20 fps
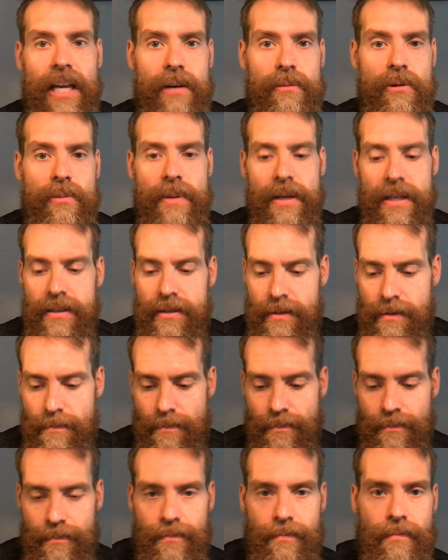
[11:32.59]
Based.
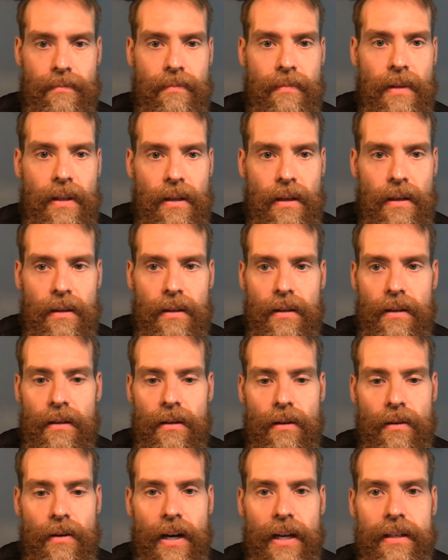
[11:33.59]

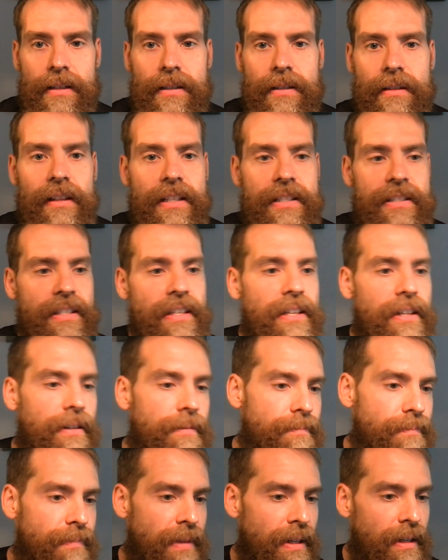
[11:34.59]
All right, let's see here.
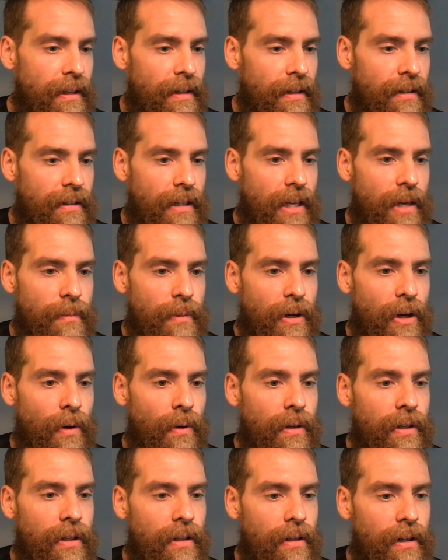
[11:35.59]
Keep it
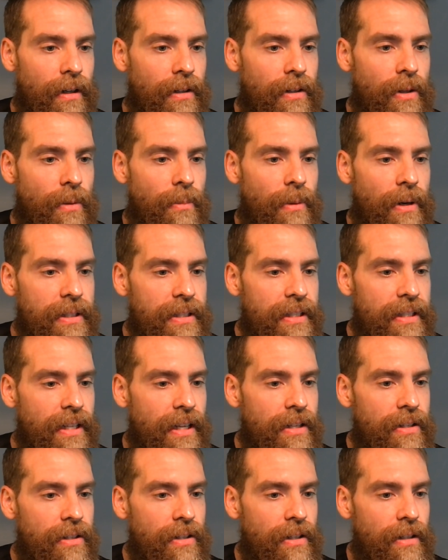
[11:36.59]
going here on the
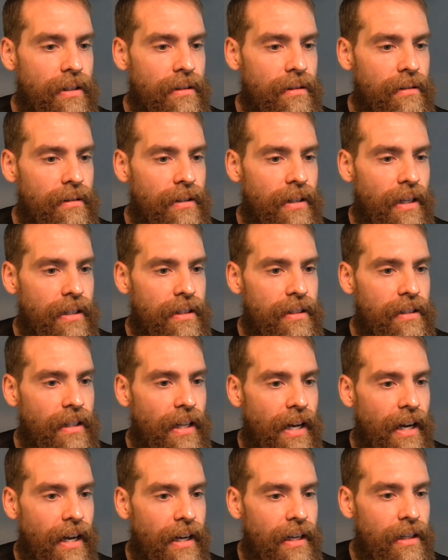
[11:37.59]
presentation. Next
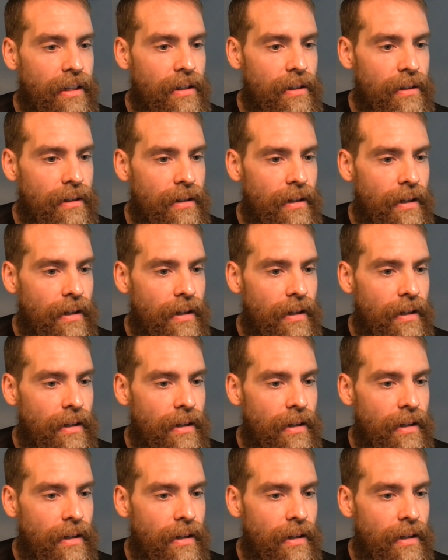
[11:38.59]
slide.